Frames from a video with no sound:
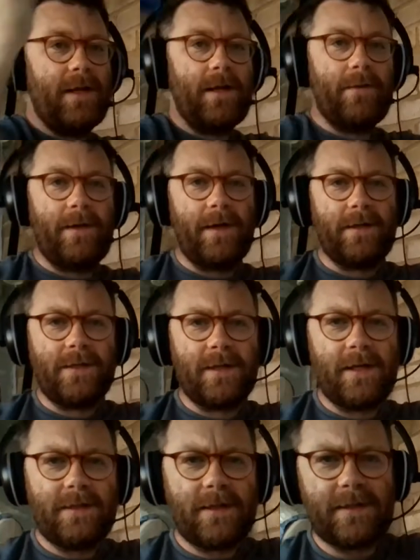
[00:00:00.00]
there we go. So
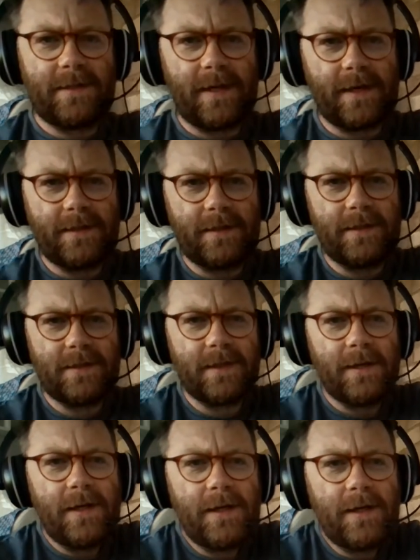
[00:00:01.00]
there's our sentence.
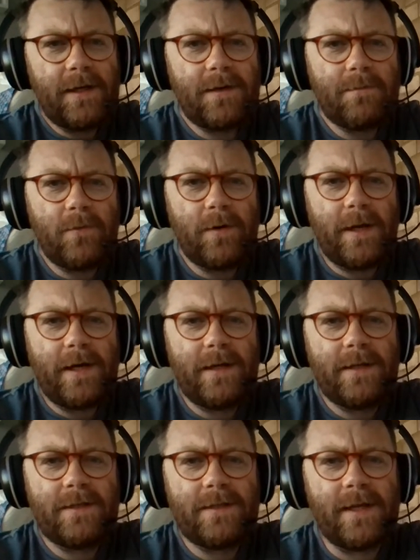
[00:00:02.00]
Good morning,
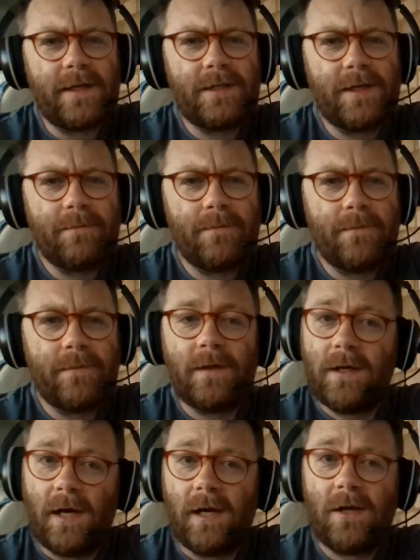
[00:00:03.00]
said Jim.
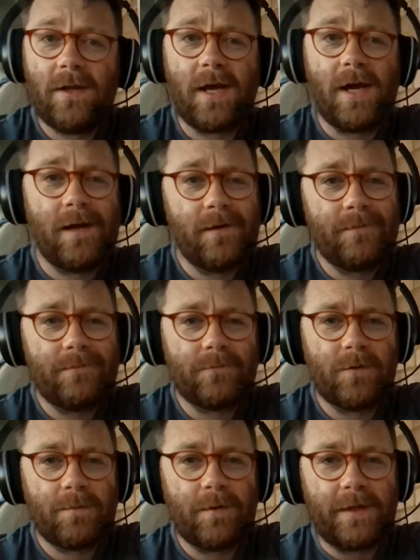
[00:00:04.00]
Hello there,
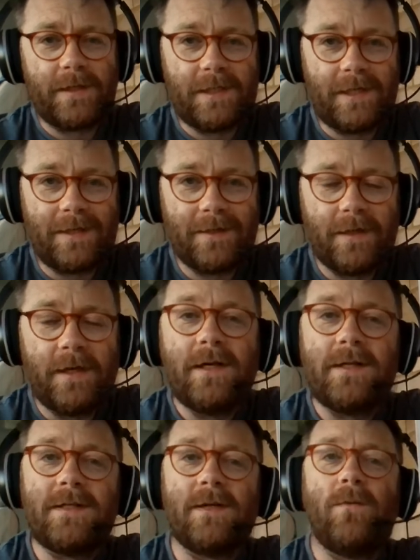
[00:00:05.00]
replied Jean.
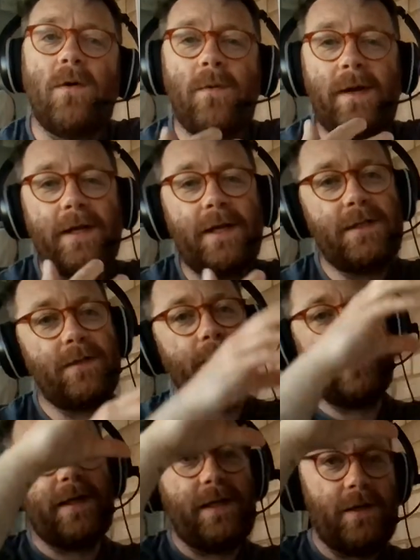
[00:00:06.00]
So what we're going to do, we're
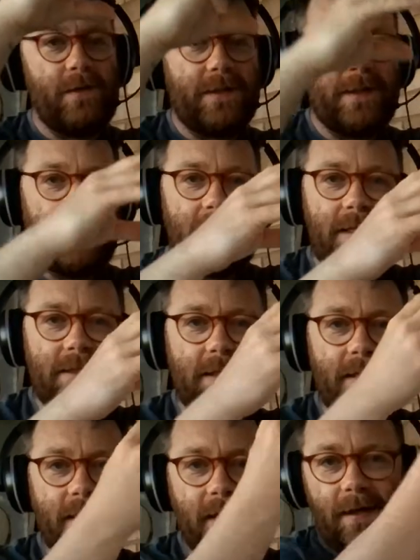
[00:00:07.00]
going to use
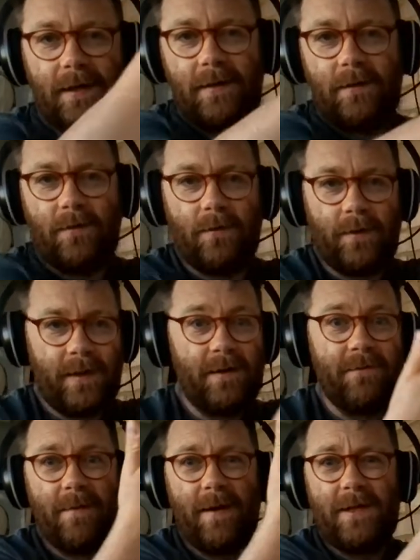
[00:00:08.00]
these, or the
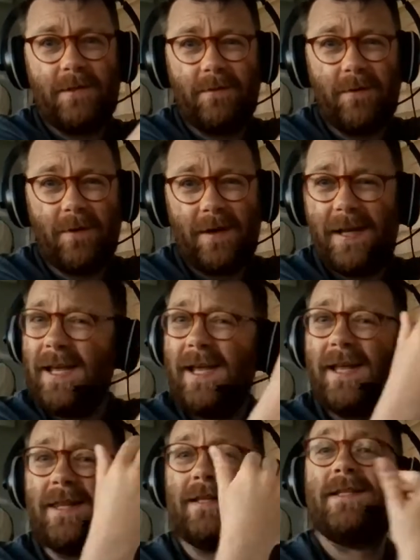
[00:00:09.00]
information we've got
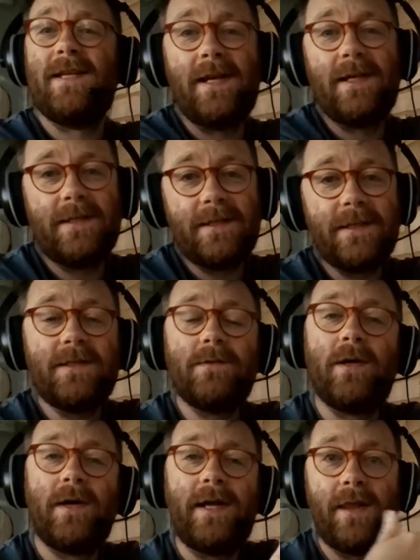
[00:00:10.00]
here, the sentences we've
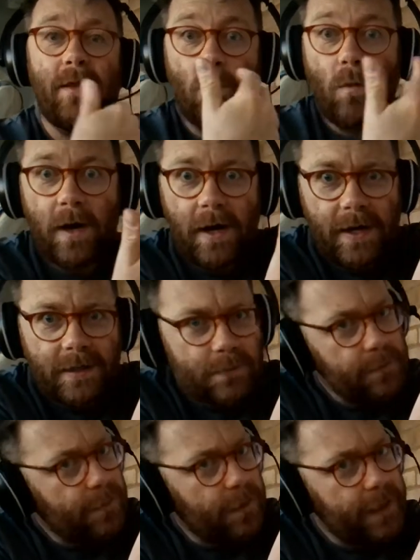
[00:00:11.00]
got here, the words
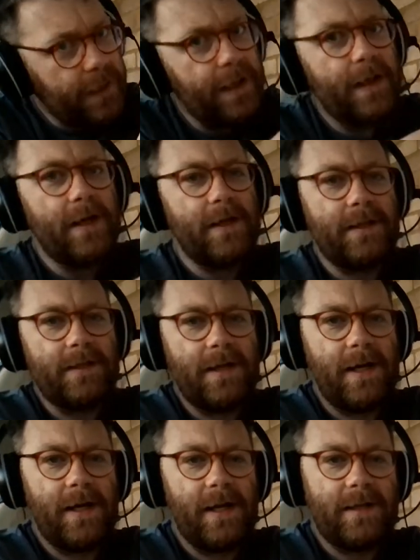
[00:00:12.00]
we've got here, to
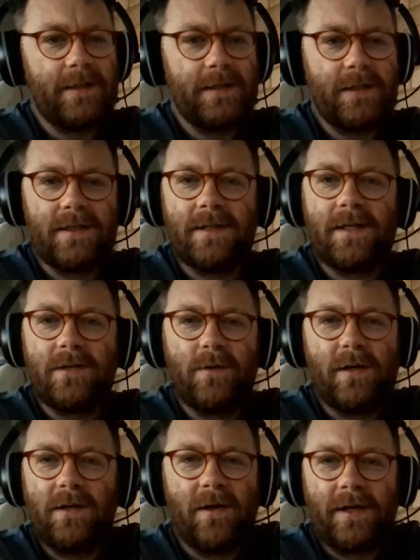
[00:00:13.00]
turn it into just into
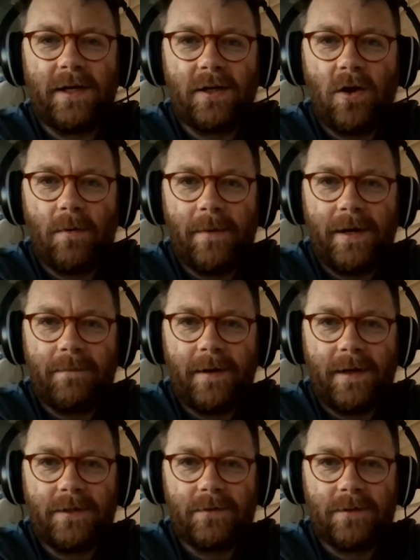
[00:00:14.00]
a like a comic
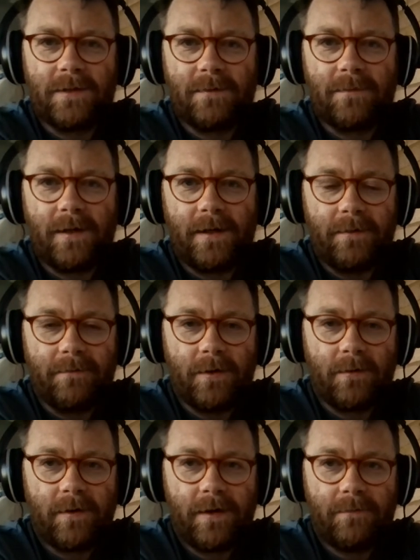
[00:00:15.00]
picture or something.
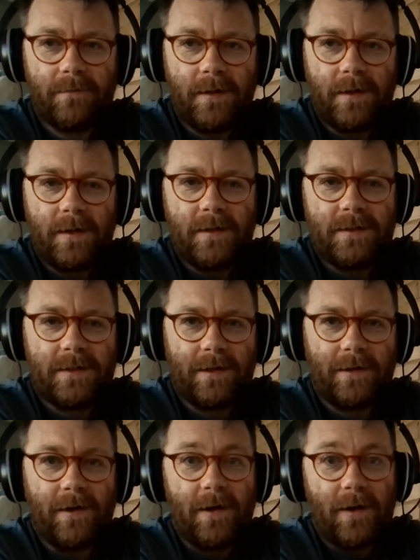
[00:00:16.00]
All right.
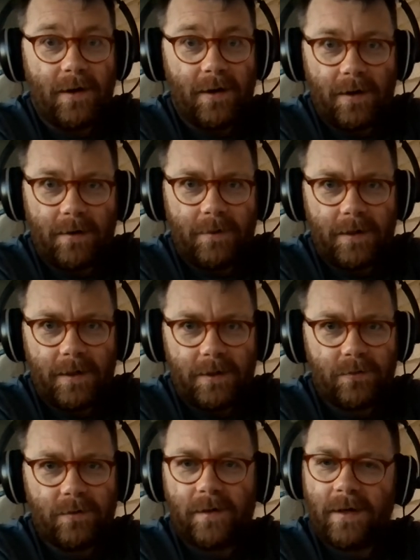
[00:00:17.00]
So I'm going to
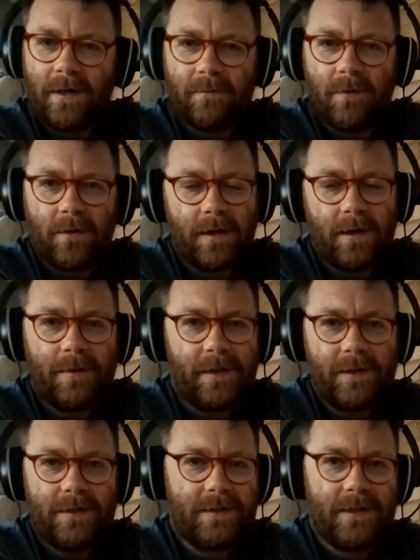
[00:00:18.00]
draw that. I'm not going to
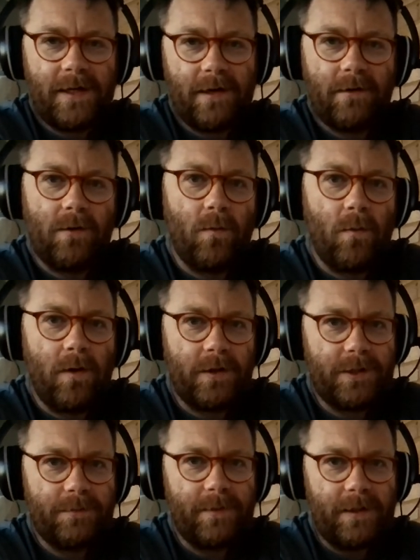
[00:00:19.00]
make you sit here and
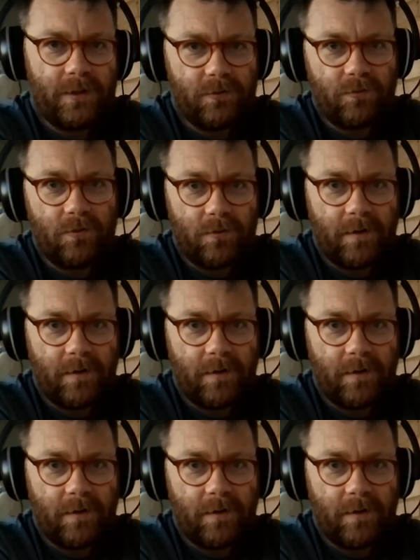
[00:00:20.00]
watch me draw